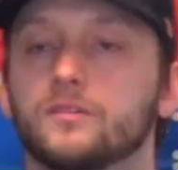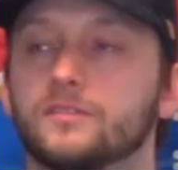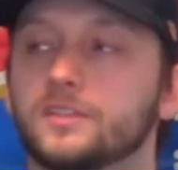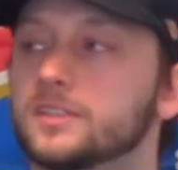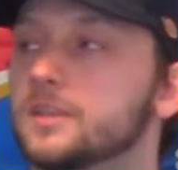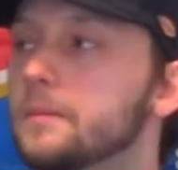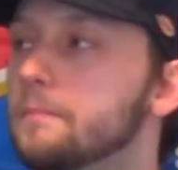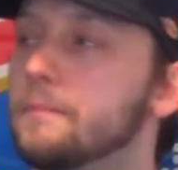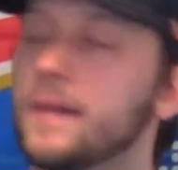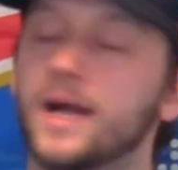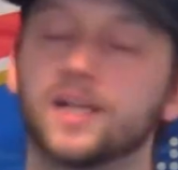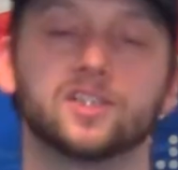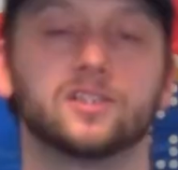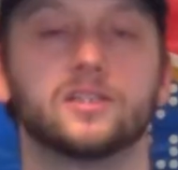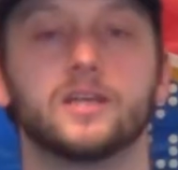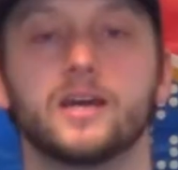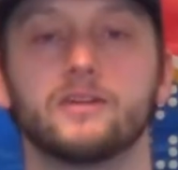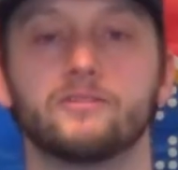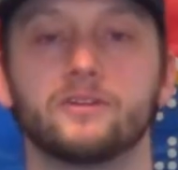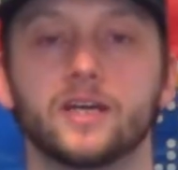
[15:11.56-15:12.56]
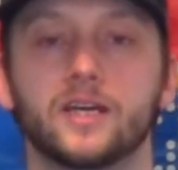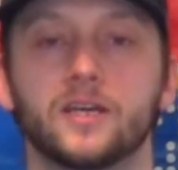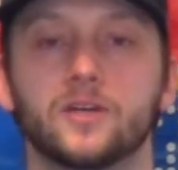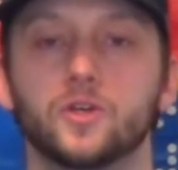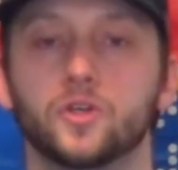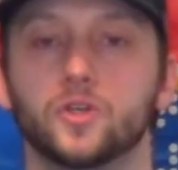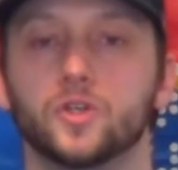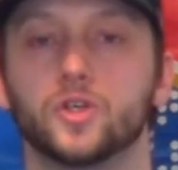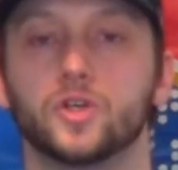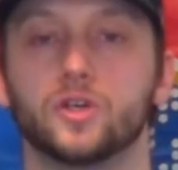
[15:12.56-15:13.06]
of this imaginary
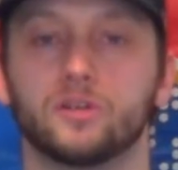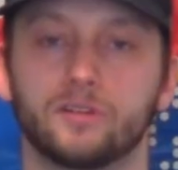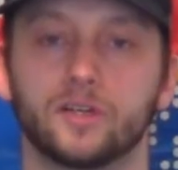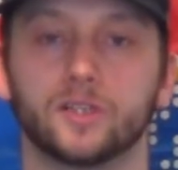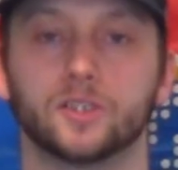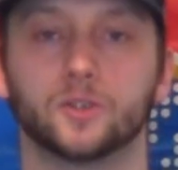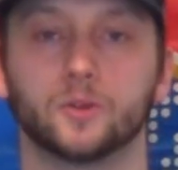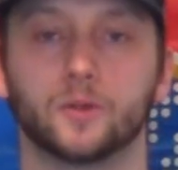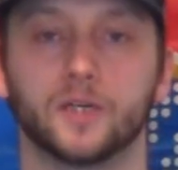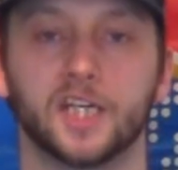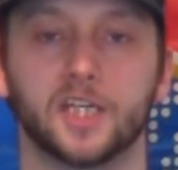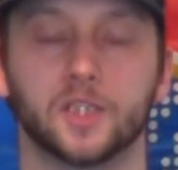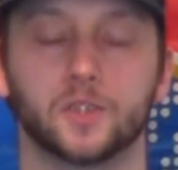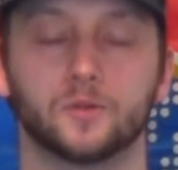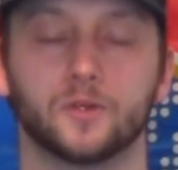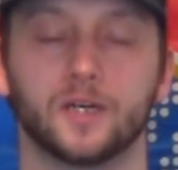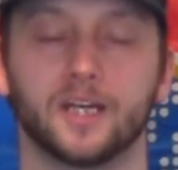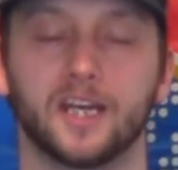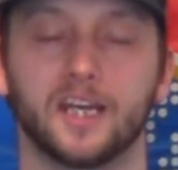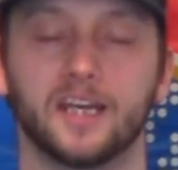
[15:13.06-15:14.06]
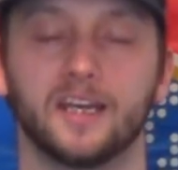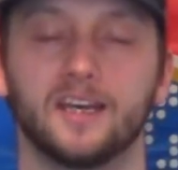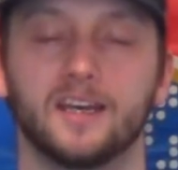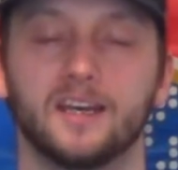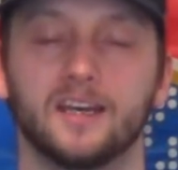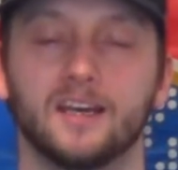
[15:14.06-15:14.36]
Euro 2020.